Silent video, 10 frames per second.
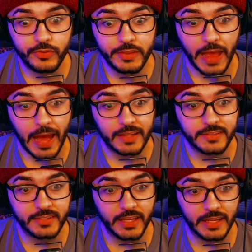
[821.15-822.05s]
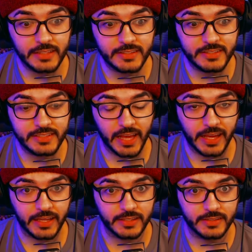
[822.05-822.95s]
That's
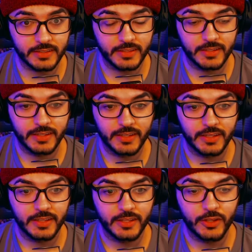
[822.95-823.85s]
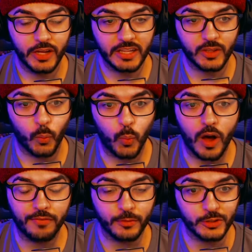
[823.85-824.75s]
insane. Got the
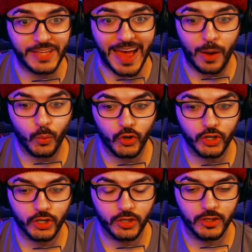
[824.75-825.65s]
waffle tower.